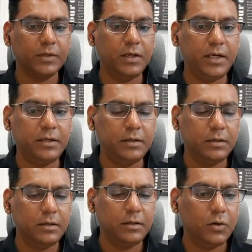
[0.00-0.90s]
Correct?
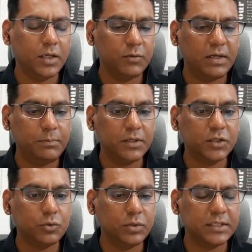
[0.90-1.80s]
Okay, 1 plus
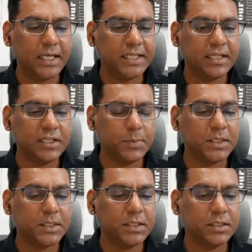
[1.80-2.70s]
2 is 6, 6
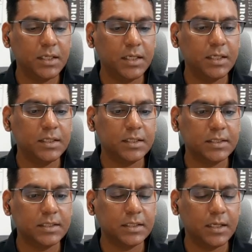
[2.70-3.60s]
plus 3
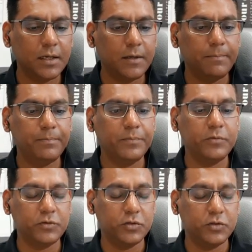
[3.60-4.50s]
is
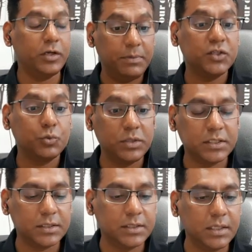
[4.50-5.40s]
1 plus 2
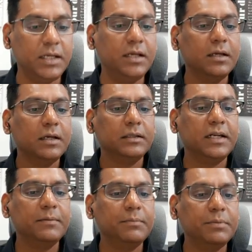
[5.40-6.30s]
is 3,
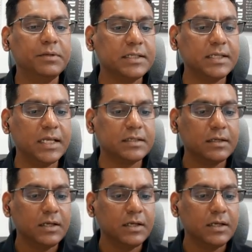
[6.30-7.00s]
3 plus 3 is 6.